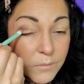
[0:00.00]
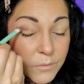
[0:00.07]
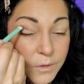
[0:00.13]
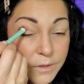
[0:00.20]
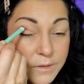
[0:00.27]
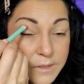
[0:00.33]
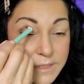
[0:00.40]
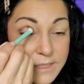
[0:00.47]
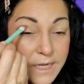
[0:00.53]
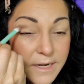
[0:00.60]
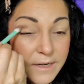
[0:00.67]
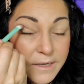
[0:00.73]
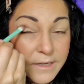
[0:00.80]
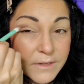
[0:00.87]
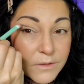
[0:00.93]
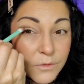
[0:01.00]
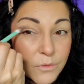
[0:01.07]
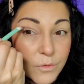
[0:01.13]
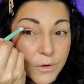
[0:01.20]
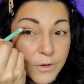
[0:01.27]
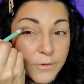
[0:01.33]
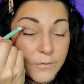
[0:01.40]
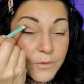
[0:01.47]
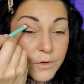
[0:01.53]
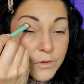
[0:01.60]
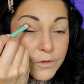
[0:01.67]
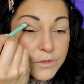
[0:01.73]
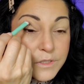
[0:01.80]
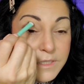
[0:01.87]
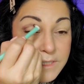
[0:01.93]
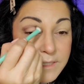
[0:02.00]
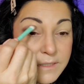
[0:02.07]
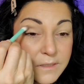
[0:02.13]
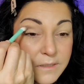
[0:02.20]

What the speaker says: Work this kind of in the corner first.